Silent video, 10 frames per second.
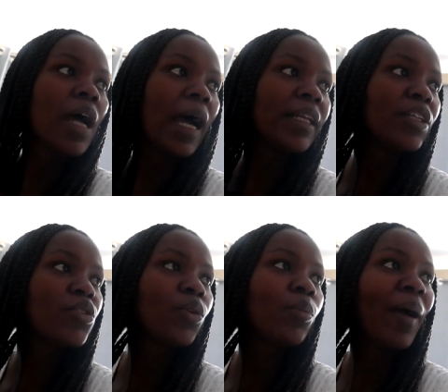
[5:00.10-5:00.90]
I need
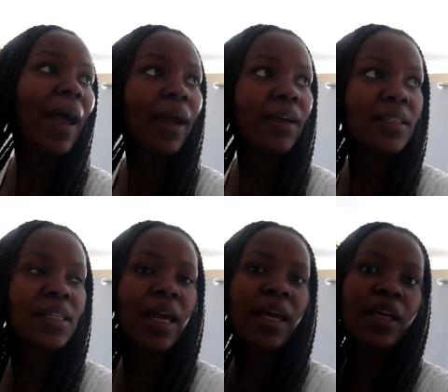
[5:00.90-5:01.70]
to pack
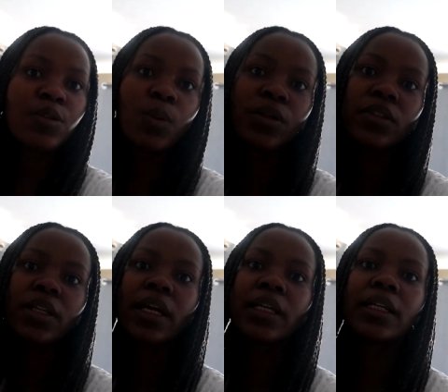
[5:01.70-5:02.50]
today as well so
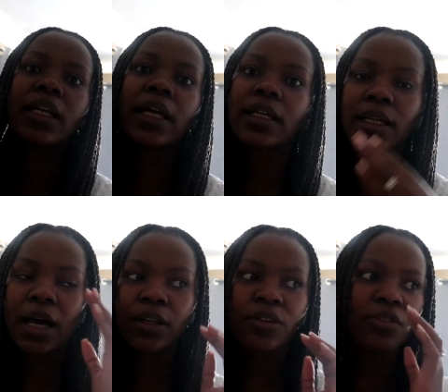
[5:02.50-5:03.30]
that I can like
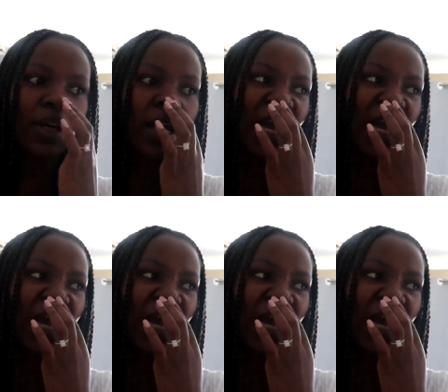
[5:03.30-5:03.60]
kind of